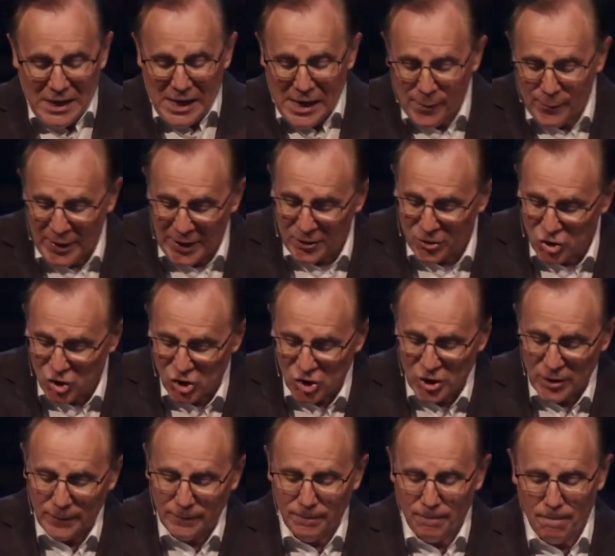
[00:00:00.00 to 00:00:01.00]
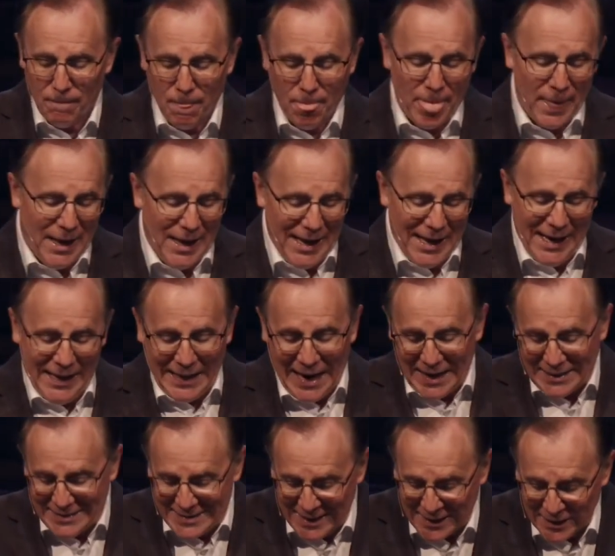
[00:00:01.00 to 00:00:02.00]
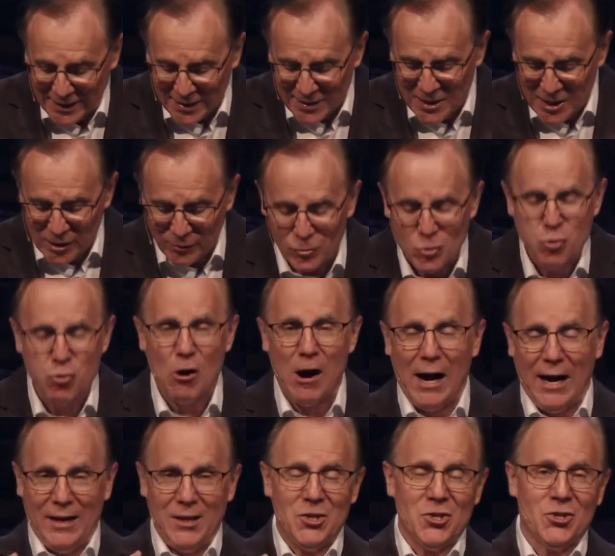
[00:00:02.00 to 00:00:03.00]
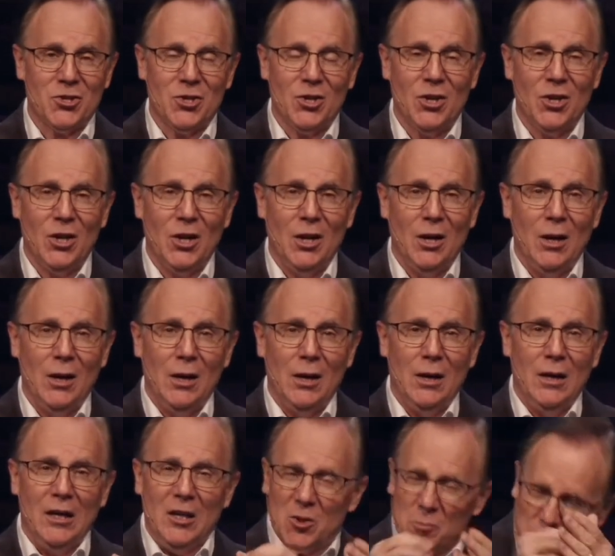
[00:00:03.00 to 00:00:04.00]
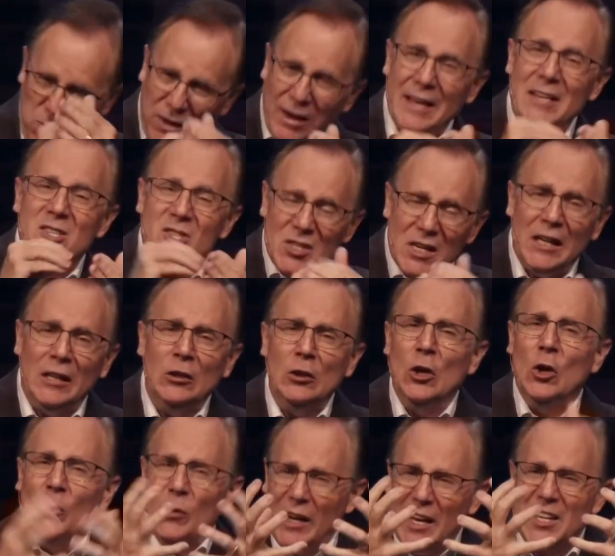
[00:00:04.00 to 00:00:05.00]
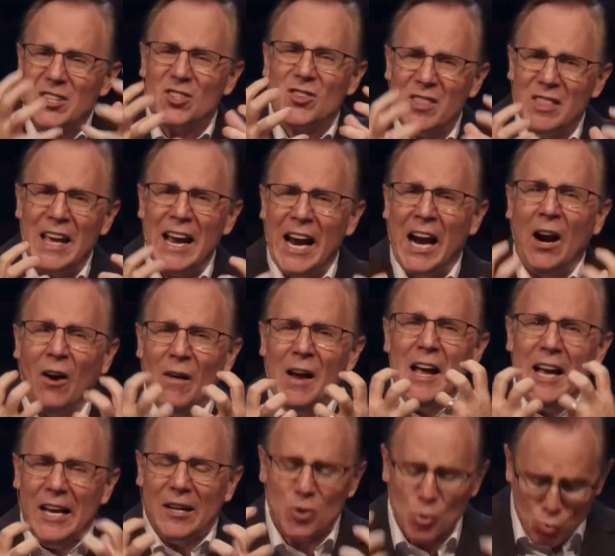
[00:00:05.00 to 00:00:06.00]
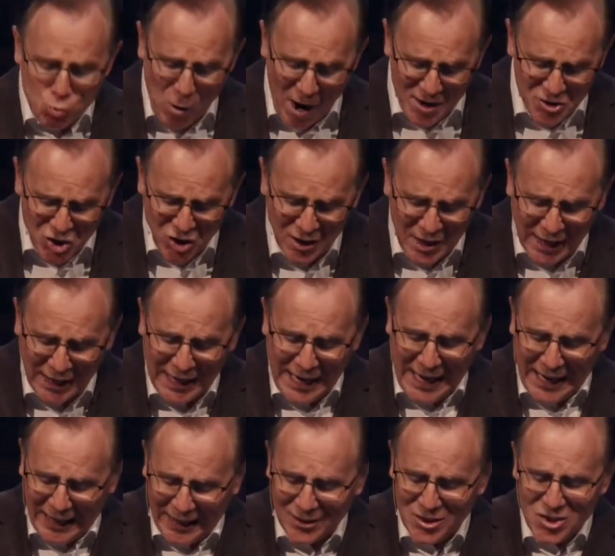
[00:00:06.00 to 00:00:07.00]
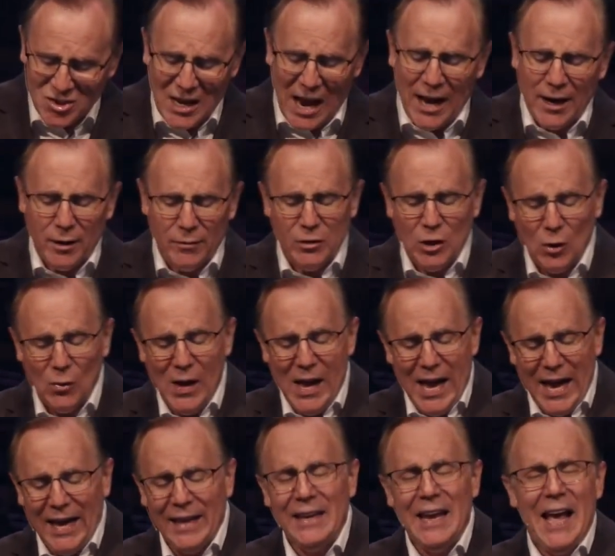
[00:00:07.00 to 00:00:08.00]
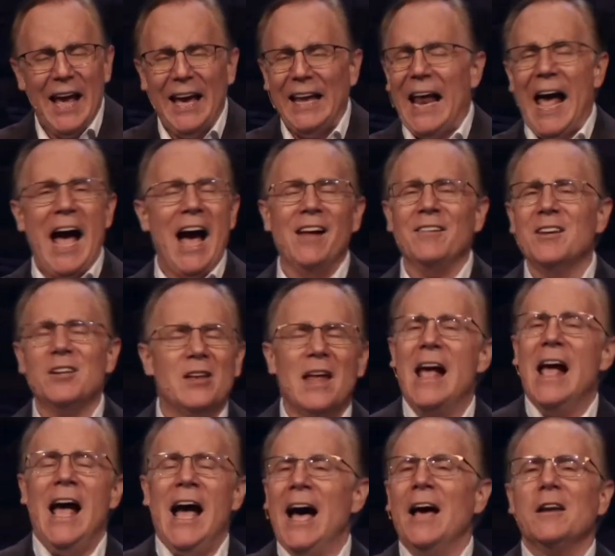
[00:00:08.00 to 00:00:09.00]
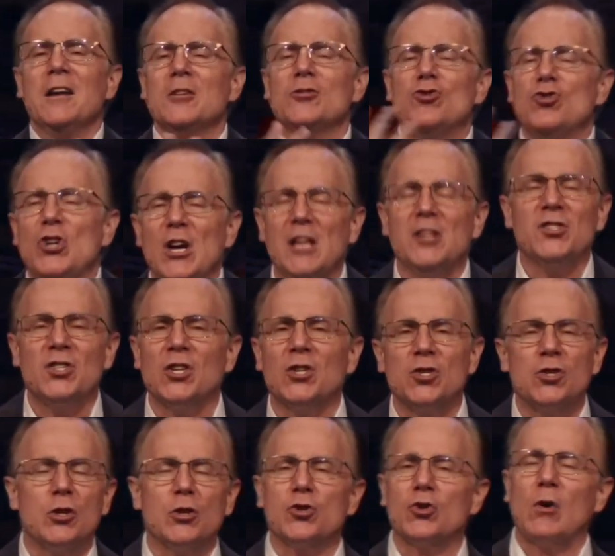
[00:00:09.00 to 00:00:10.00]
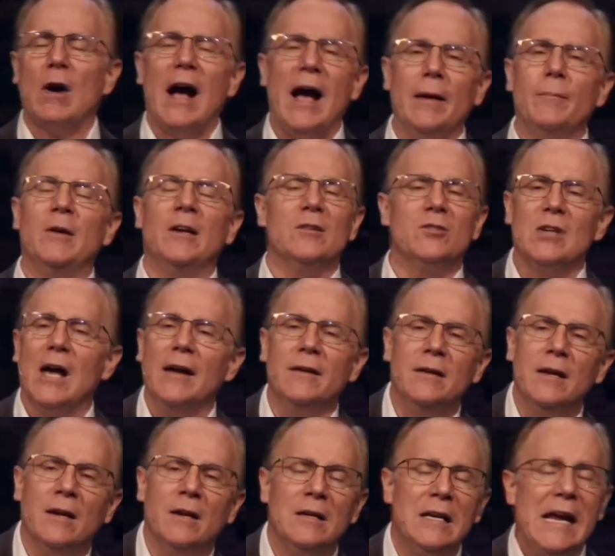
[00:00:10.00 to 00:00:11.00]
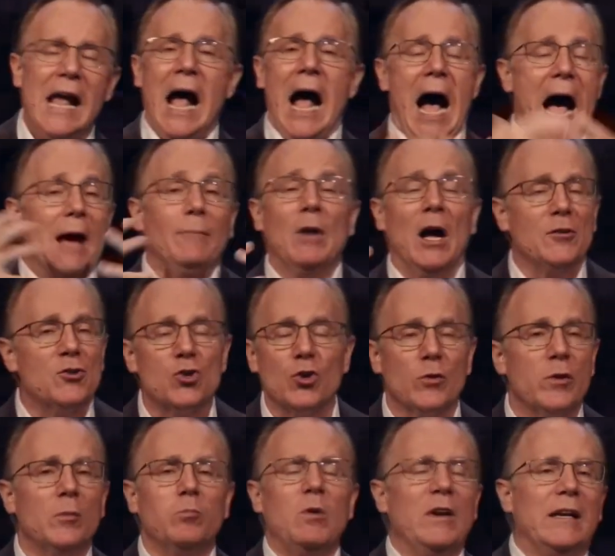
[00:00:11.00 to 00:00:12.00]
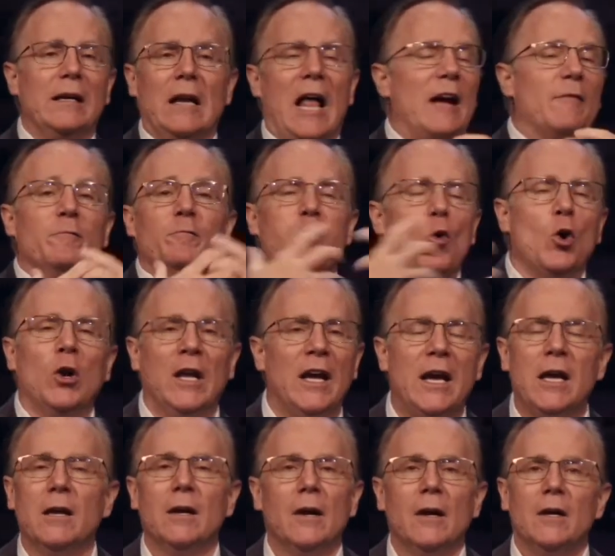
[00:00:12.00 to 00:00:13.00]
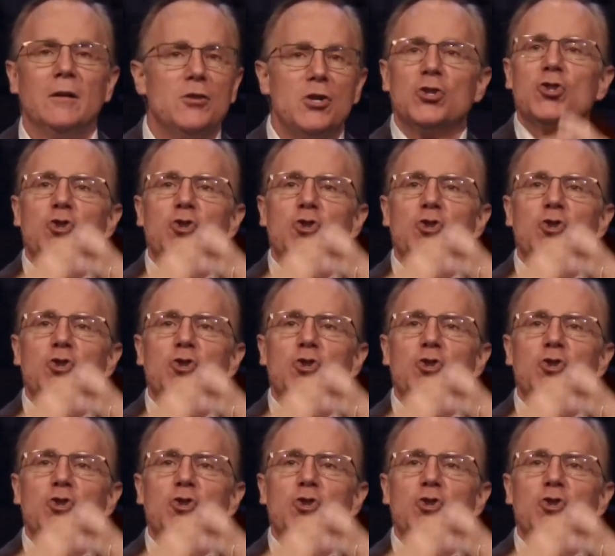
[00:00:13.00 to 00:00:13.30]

The image and identity of Christ is placed in you. It's there. It's resident inside of you. And how did Jesus describe his identity? I'm not sure that we can like fully